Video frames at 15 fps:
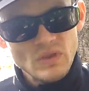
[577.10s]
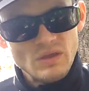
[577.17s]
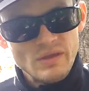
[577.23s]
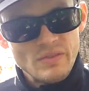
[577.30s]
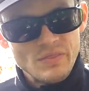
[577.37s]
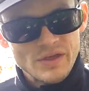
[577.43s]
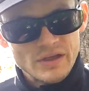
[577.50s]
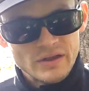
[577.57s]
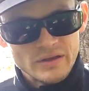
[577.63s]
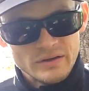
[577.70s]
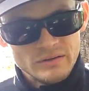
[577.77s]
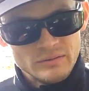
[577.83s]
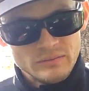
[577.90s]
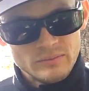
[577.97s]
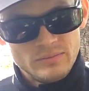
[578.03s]
and then
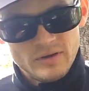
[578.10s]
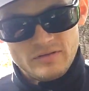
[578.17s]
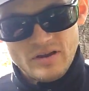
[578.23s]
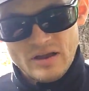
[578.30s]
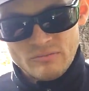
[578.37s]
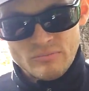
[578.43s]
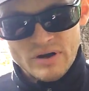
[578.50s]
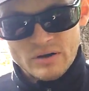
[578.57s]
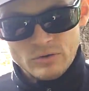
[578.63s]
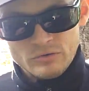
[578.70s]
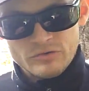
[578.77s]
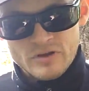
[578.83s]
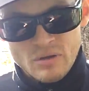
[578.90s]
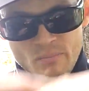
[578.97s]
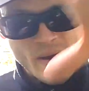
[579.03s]
the 10
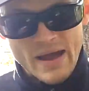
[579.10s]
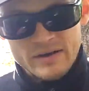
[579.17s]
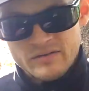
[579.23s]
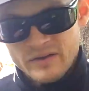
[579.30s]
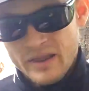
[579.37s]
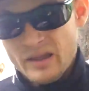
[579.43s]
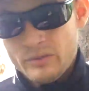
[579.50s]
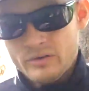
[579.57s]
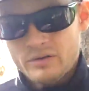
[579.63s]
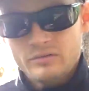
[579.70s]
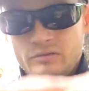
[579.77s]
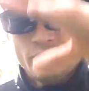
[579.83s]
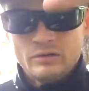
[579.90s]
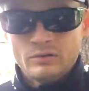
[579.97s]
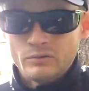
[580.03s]
barrels come back together,
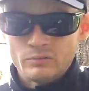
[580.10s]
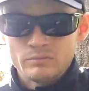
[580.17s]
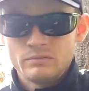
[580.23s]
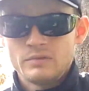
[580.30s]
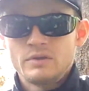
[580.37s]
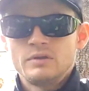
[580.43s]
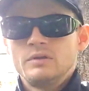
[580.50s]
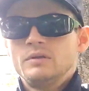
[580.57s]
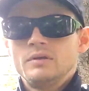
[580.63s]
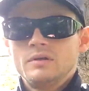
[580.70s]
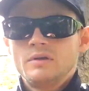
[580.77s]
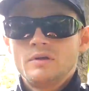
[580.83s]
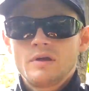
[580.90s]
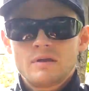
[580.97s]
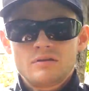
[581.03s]
so
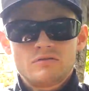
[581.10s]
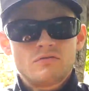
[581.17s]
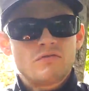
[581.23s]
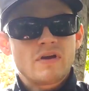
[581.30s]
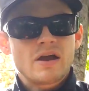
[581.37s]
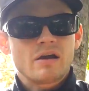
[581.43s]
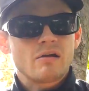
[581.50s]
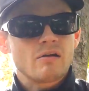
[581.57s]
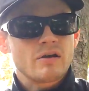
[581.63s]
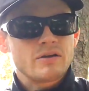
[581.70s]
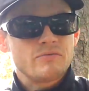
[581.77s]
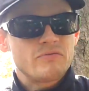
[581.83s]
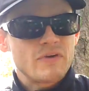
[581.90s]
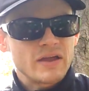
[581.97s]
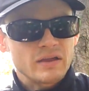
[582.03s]
it's very
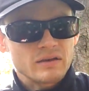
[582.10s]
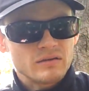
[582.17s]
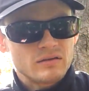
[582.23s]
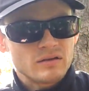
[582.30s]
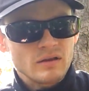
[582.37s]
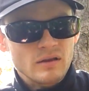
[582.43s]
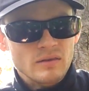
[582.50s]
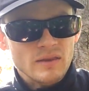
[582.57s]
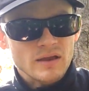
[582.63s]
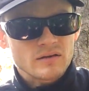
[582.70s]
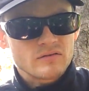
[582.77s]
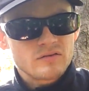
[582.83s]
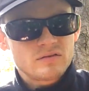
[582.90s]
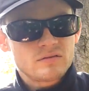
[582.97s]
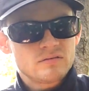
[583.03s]
faint, and
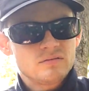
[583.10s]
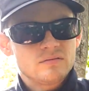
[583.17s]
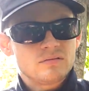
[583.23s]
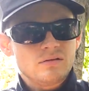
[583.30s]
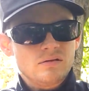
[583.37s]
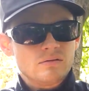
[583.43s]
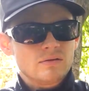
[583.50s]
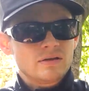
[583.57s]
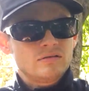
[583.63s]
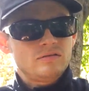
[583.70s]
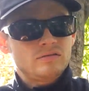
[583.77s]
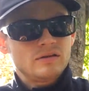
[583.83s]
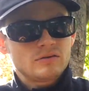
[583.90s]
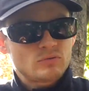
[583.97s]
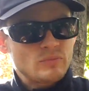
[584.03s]

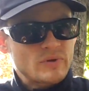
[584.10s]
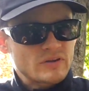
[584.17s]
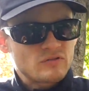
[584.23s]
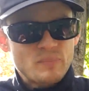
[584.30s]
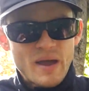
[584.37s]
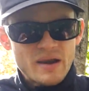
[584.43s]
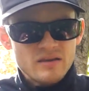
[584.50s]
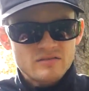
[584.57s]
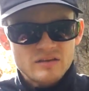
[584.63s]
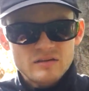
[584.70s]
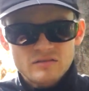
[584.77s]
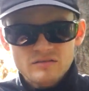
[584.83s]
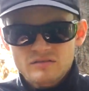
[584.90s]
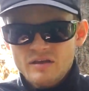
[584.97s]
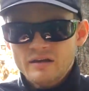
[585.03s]
that's what my spidey
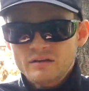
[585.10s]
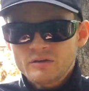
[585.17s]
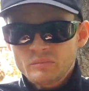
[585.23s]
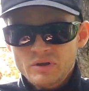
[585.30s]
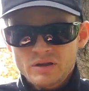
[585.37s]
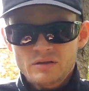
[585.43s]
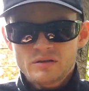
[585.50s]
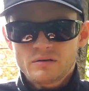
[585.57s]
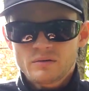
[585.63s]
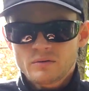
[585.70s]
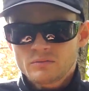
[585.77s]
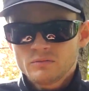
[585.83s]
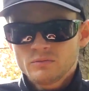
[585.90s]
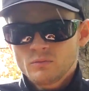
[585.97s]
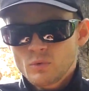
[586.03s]
sense is telling me. You know,
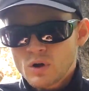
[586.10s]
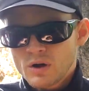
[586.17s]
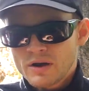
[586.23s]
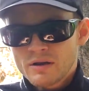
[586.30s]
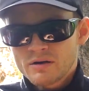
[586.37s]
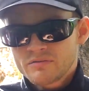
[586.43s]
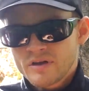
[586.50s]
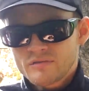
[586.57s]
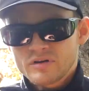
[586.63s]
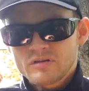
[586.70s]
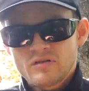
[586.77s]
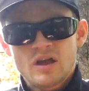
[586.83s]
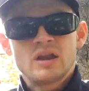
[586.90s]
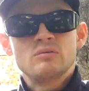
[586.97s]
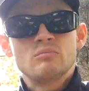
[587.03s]
1 out of every
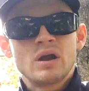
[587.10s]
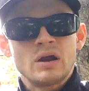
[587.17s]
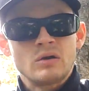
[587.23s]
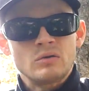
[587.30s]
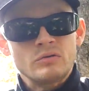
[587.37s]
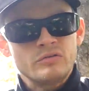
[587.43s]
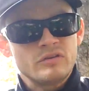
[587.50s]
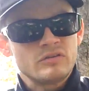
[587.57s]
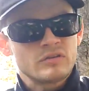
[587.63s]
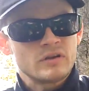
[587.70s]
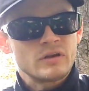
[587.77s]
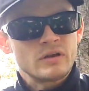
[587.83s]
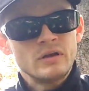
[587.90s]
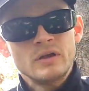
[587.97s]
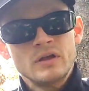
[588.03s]
10 barrels
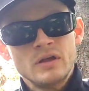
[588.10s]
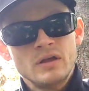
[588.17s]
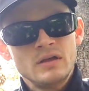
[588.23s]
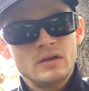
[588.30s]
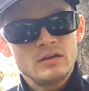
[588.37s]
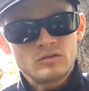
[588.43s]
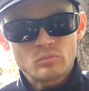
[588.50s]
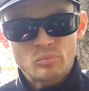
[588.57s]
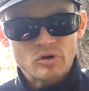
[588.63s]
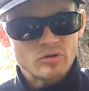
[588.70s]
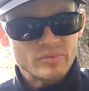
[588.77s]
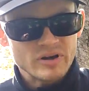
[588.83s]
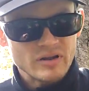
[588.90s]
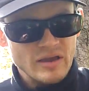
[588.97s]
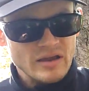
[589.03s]
is a
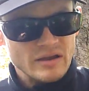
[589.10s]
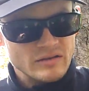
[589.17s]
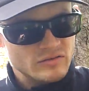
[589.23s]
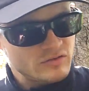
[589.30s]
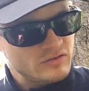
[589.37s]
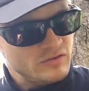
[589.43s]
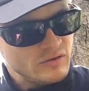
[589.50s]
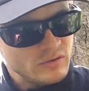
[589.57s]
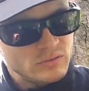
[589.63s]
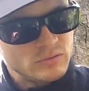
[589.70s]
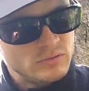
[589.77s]
bourbon cask, so